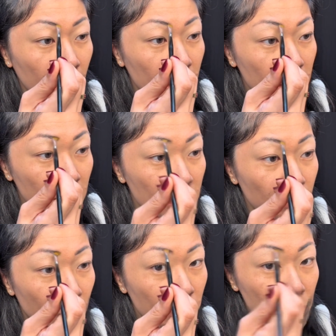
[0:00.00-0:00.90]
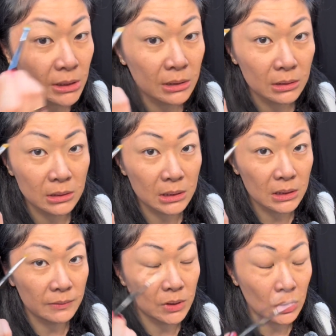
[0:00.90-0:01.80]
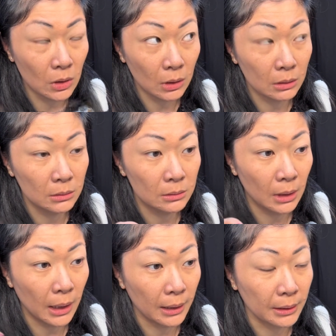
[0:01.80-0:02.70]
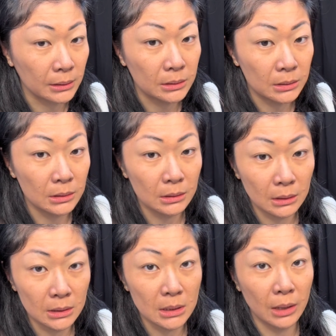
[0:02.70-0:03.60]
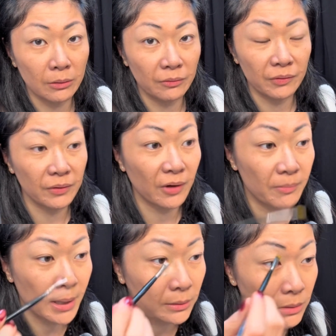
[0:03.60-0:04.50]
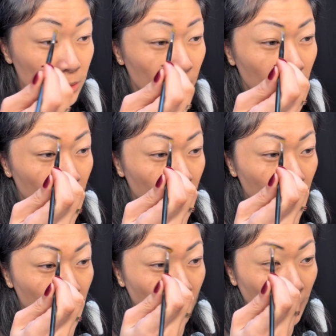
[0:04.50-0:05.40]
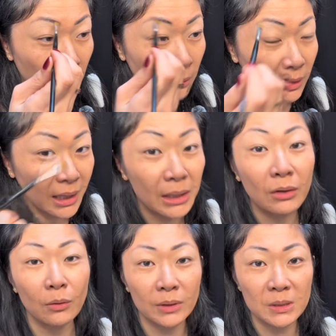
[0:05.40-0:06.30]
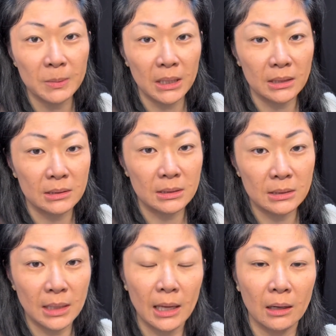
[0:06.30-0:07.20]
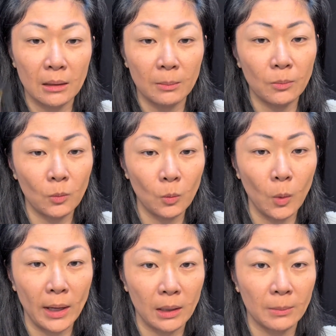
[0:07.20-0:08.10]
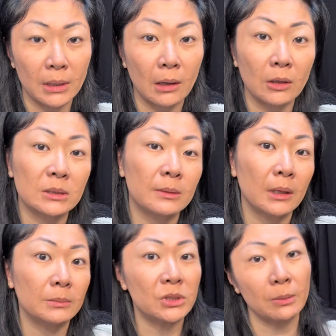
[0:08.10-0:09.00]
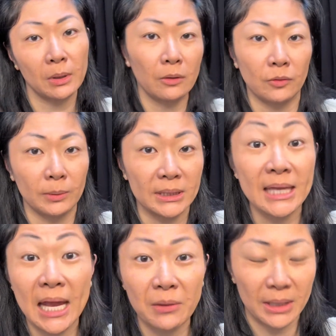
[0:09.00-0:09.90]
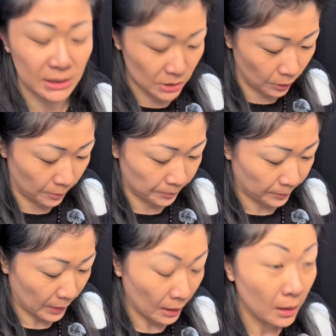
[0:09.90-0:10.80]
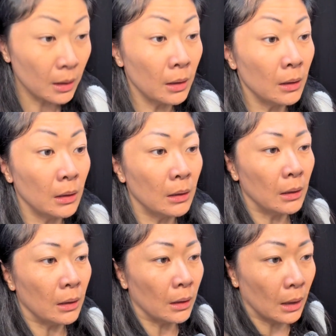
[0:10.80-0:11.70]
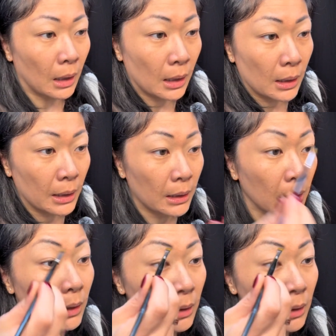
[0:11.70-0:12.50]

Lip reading: he's approaching 6 feet tall and he's 155 pounds right now. And I know this because they ended up weighing him at the hospital. I'm jumping all over the place. Anyway, so I